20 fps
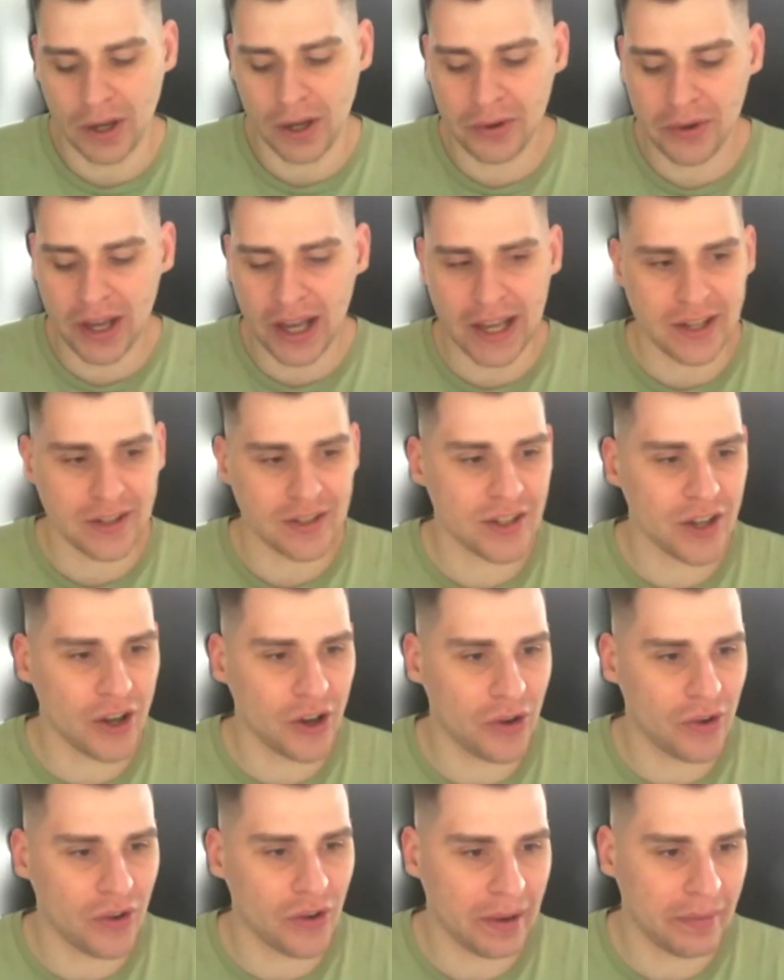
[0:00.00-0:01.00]
Okay.
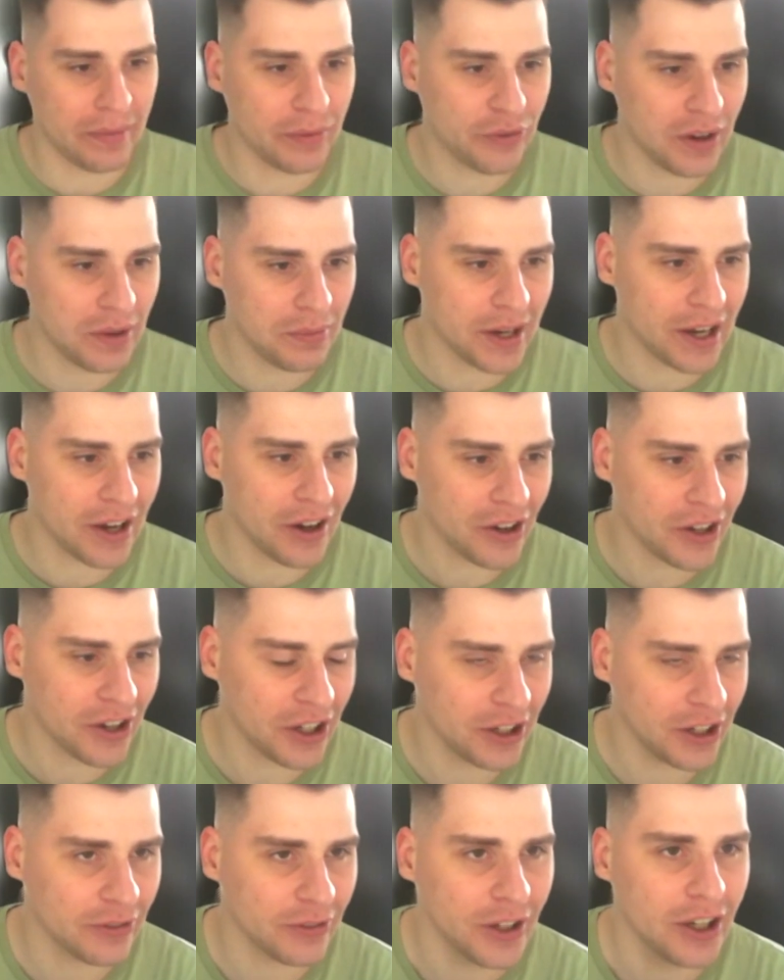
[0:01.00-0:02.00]
So I'm afraid we are
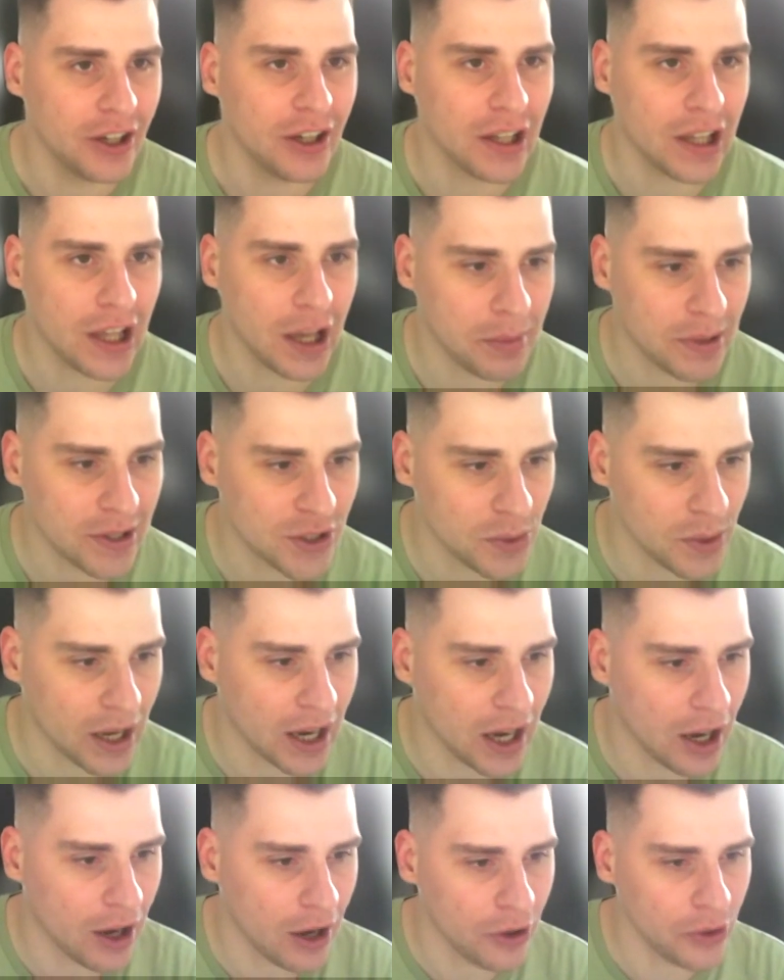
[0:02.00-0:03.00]
kind of coming to a
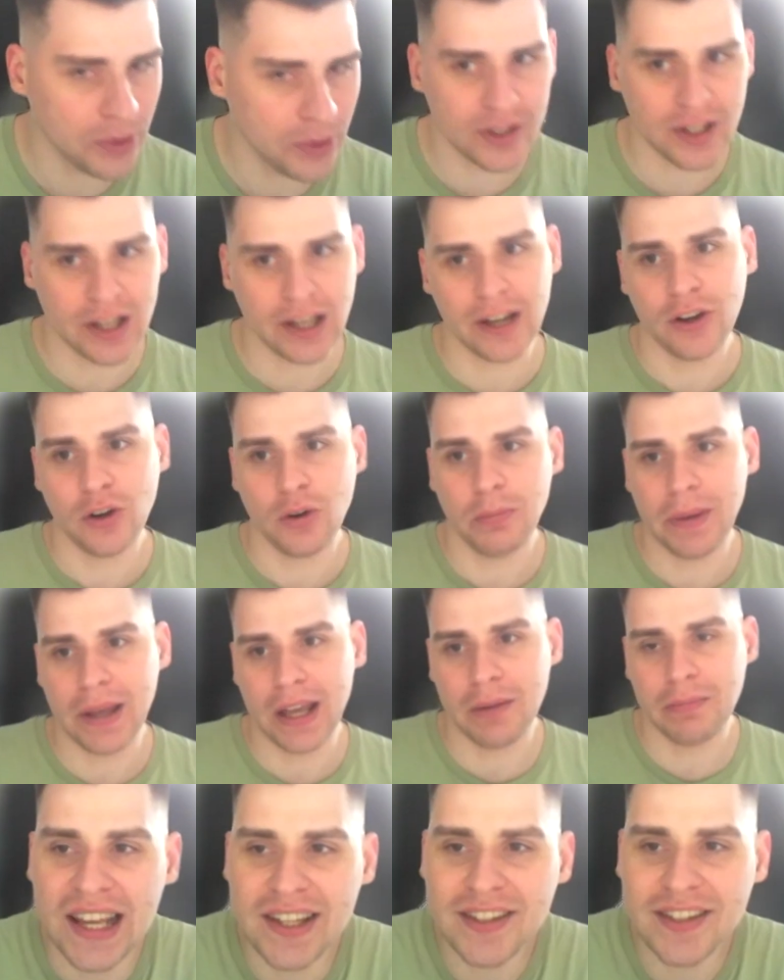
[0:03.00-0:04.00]
close a little
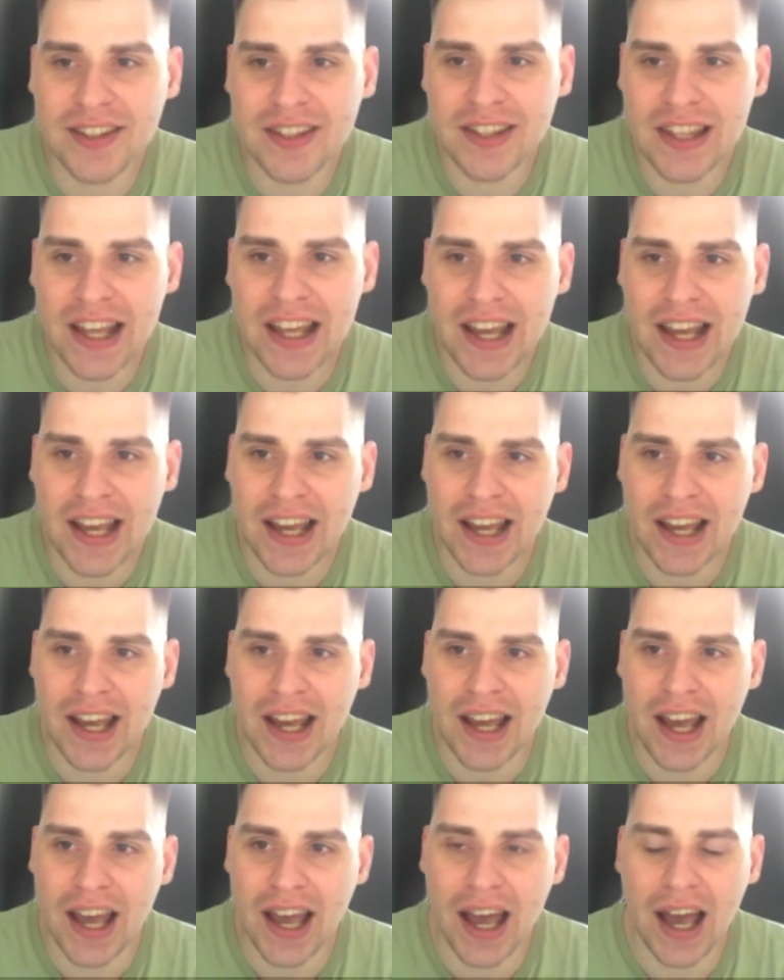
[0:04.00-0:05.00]
bit. Is
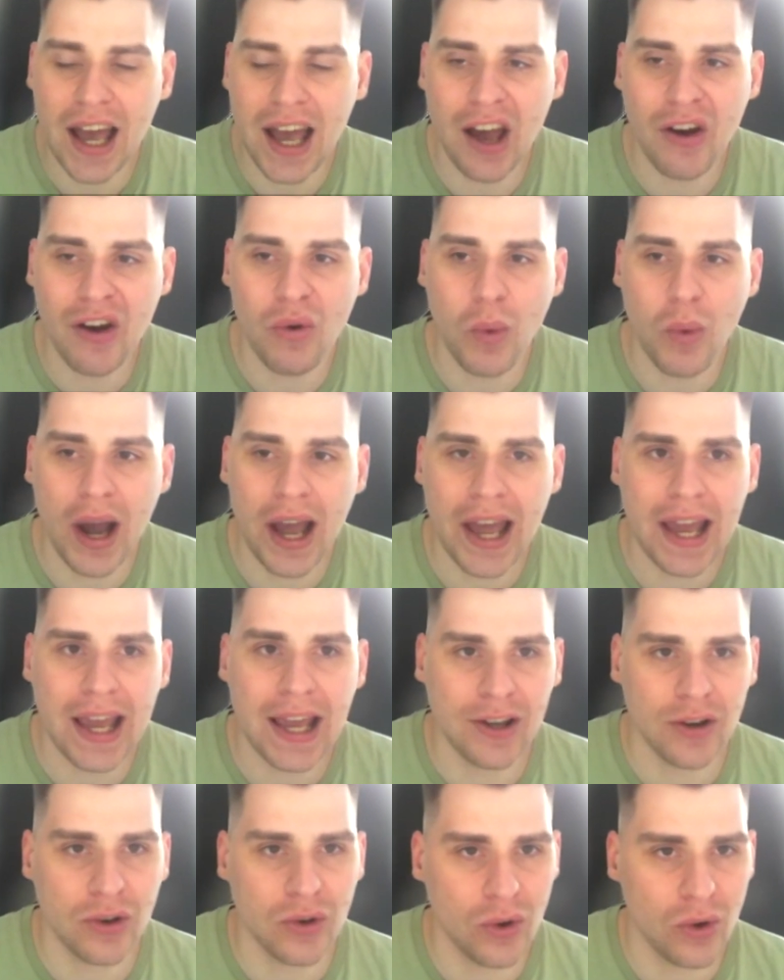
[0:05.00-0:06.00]
there a
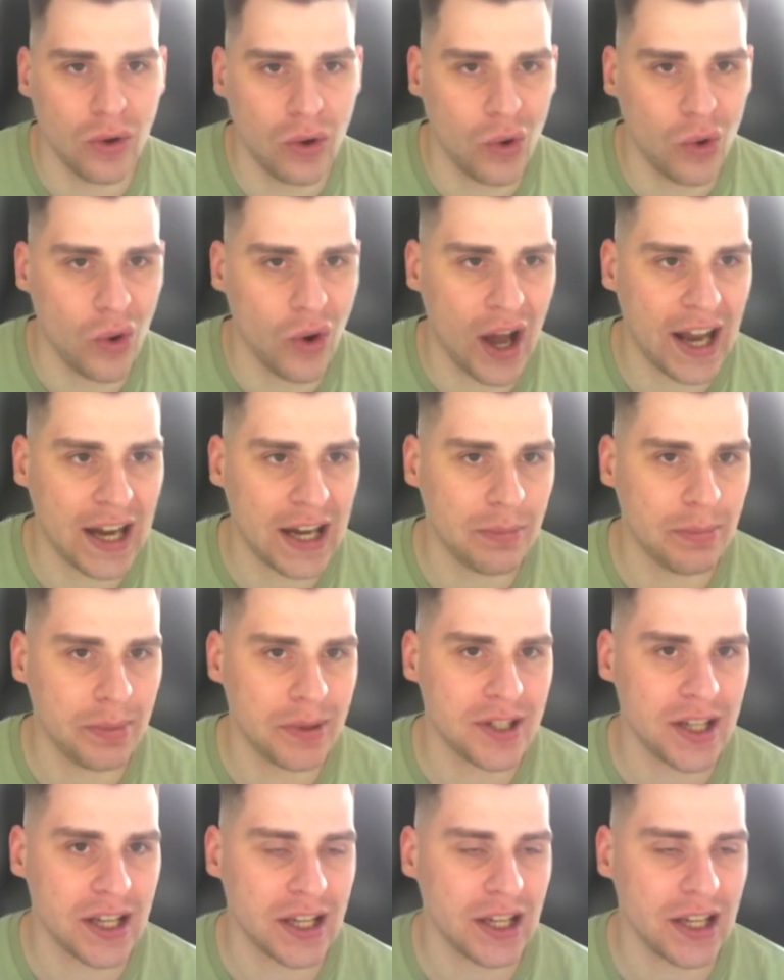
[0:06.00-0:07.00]
way or any
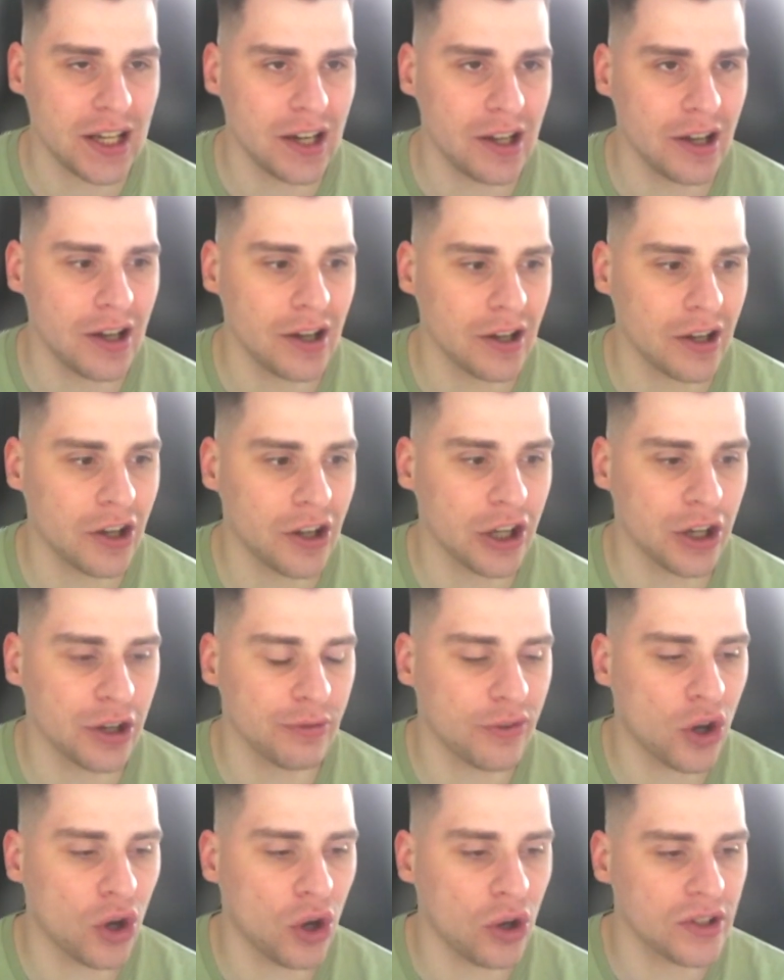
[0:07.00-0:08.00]
particular kind
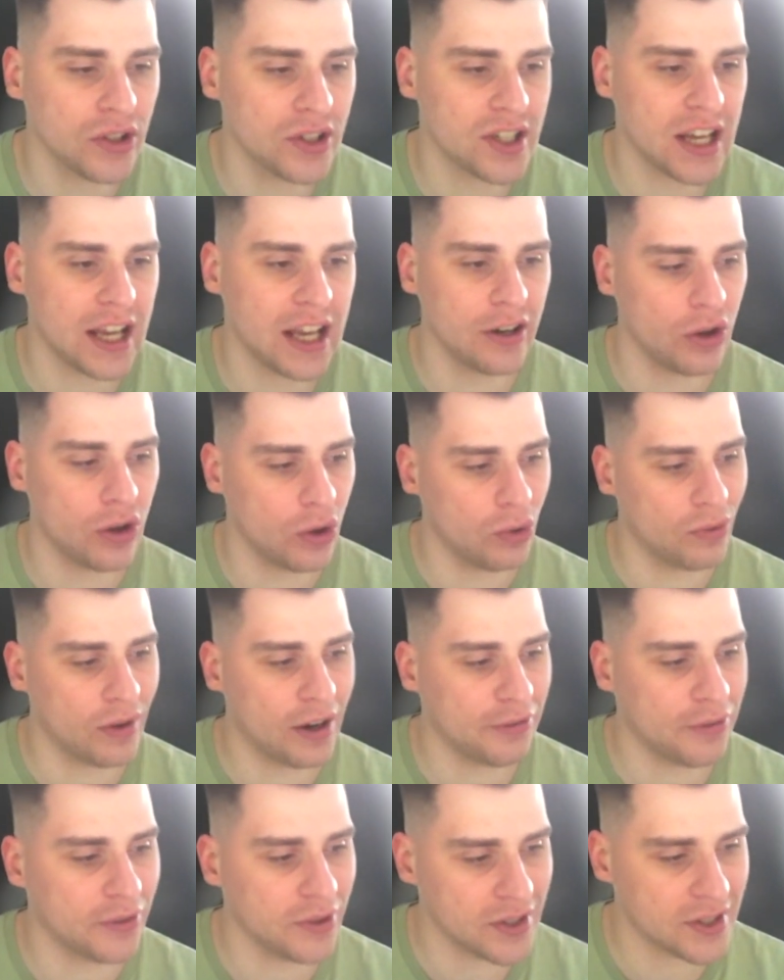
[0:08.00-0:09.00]
of content or
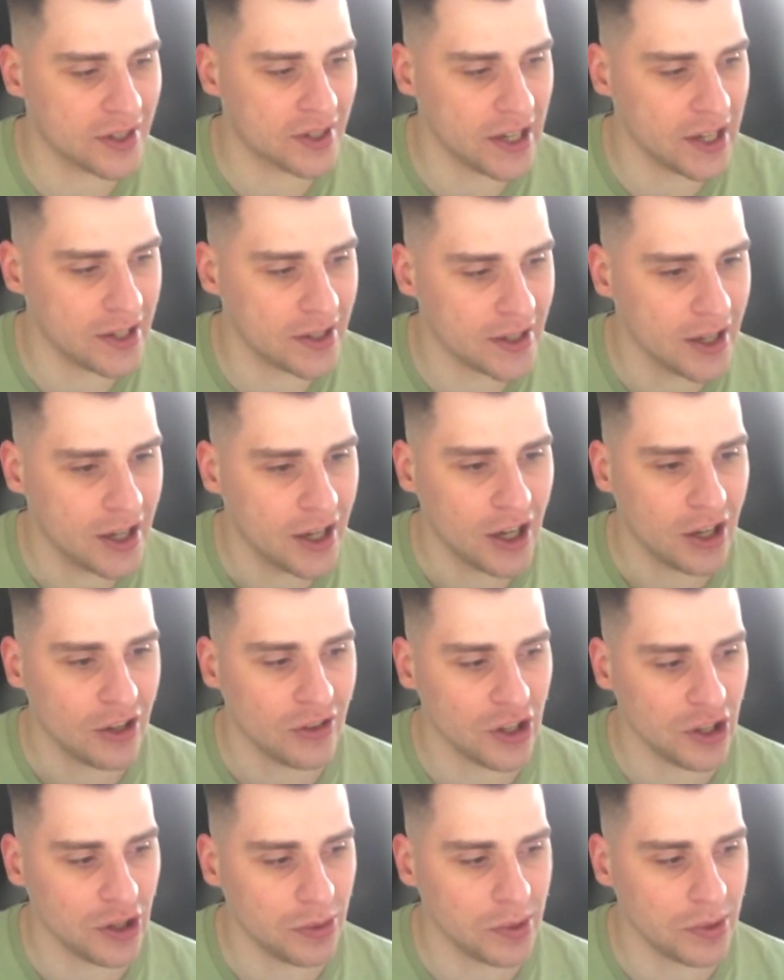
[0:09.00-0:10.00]
references
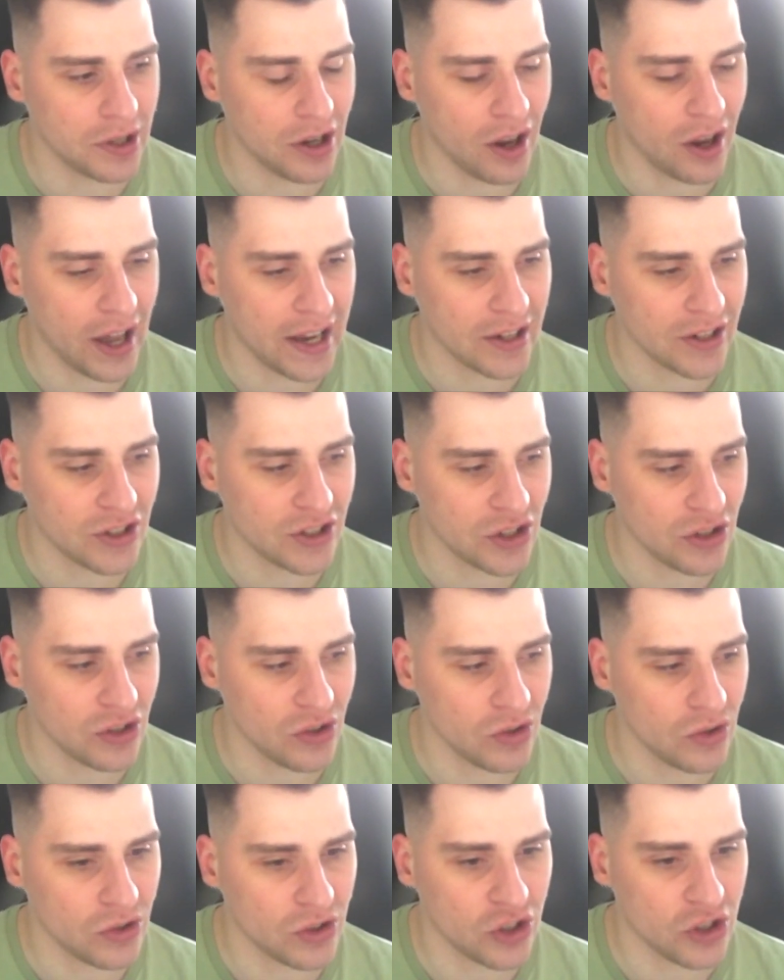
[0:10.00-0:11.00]
that you would like
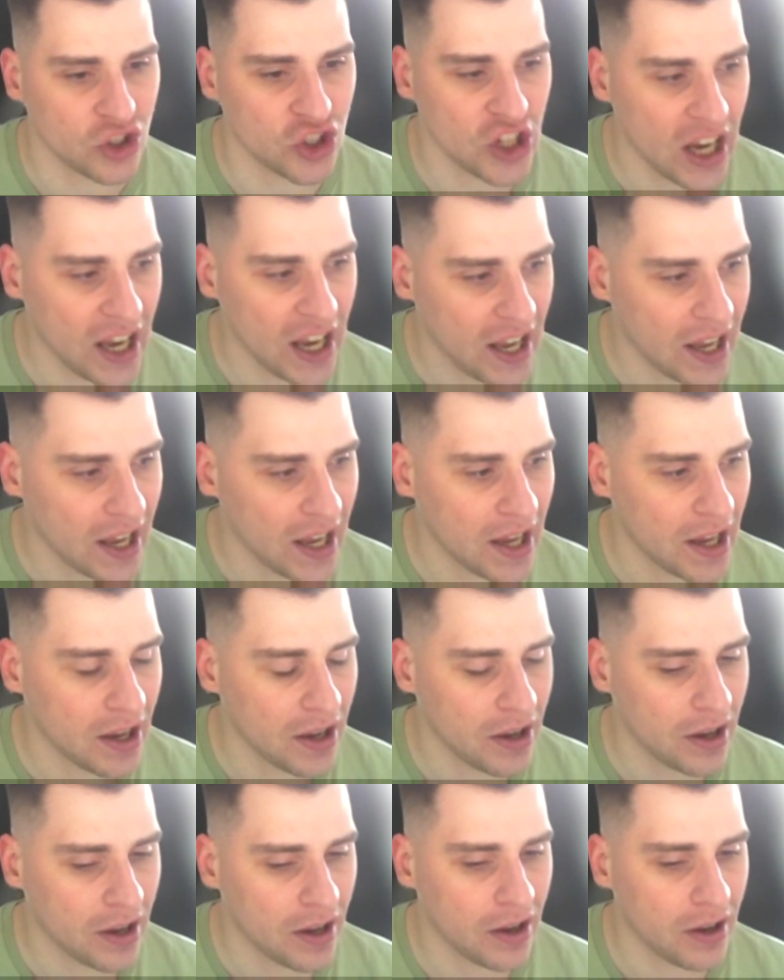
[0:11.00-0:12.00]
to
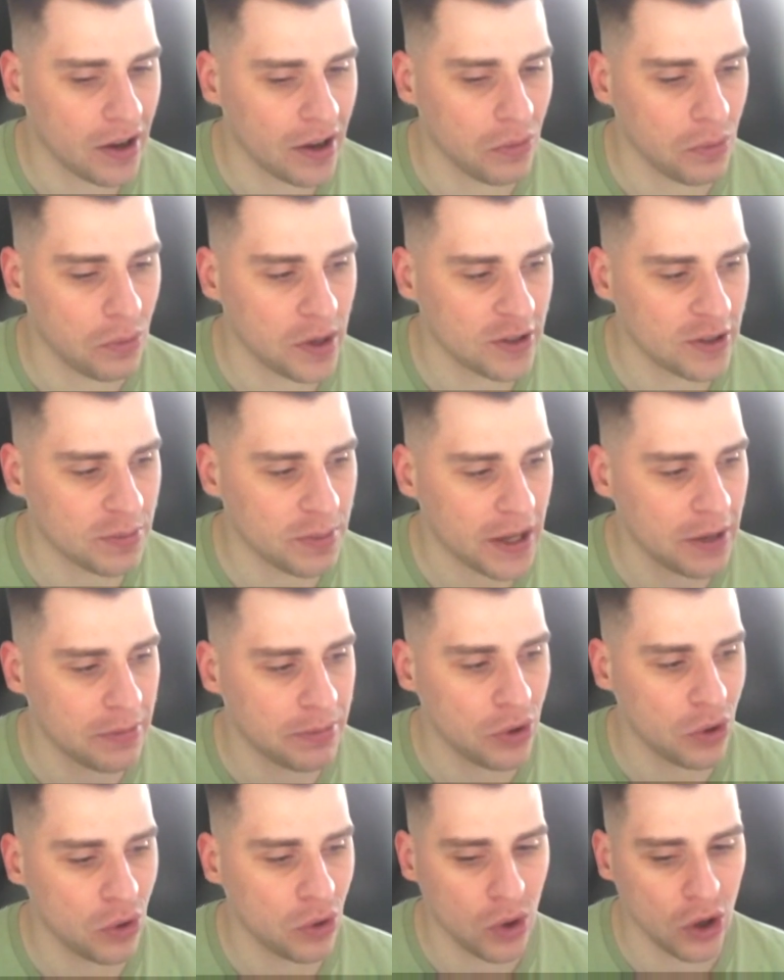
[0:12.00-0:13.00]
share with
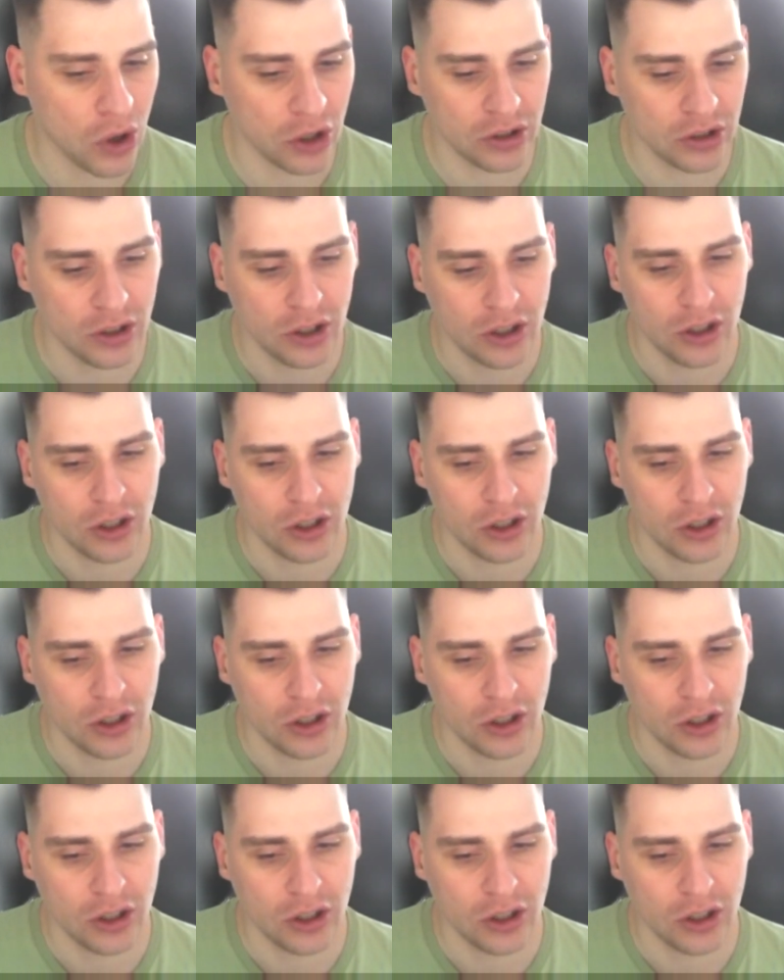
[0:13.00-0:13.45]
people on